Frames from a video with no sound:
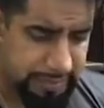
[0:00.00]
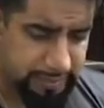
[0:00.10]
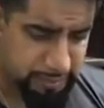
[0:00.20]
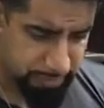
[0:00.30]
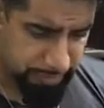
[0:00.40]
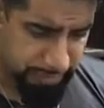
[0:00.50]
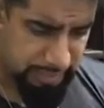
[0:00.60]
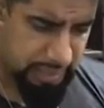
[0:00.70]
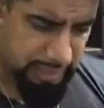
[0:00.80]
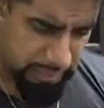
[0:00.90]
something
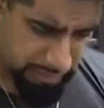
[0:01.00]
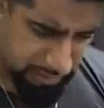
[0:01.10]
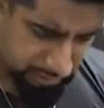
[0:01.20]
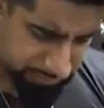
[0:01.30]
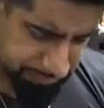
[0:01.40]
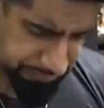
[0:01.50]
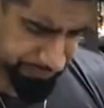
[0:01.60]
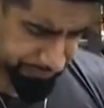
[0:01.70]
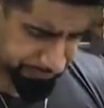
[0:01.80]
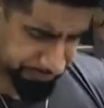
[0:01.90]
haram.
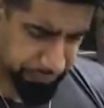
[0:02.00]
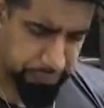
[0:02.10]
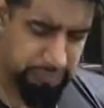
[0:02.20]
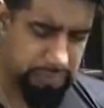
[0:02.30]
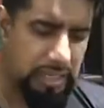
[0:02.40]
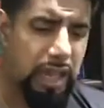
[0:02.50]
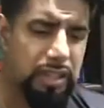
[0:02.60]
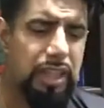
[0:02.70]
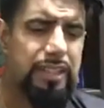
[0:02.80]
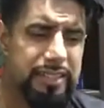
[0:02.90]

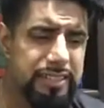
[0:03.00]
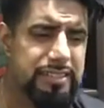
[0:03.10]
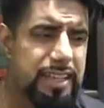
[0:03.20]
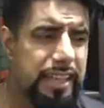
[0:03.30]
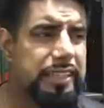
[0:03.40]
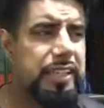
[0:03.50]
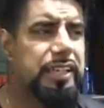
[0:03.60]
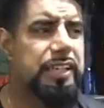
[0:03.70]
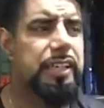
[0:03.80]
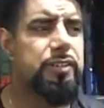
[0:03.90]
Allah does say,
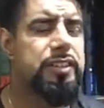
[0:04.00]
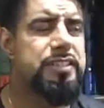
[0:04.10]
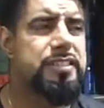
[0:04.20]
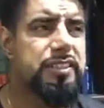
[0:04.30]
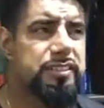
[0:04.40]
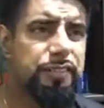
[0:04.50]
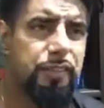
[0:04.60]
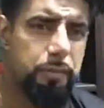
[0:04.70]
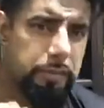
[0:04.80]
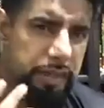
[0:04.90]
you know, these things are
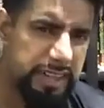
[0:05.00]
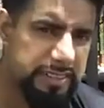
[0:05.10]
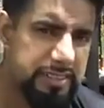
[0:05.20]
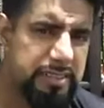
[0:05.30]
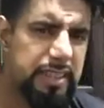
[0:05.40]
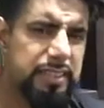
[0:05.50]
from rijs.